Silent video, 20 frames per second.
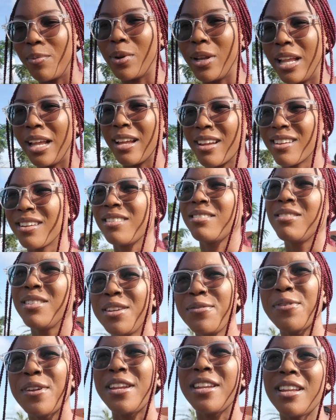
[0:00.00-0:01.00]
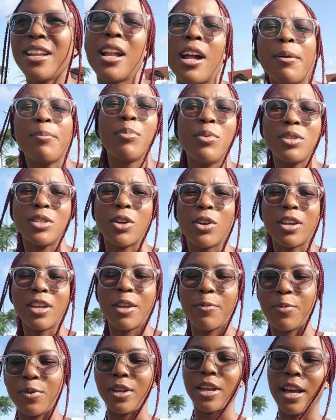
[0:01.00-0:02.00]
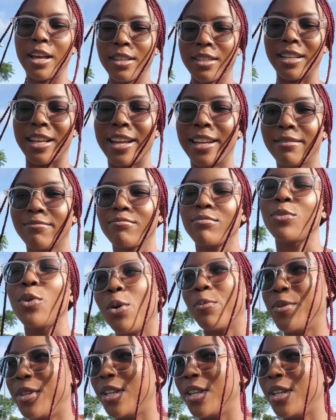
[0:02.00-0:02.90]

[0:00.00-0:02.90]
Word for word: but like if anything happens, I'll keep you guys like updated.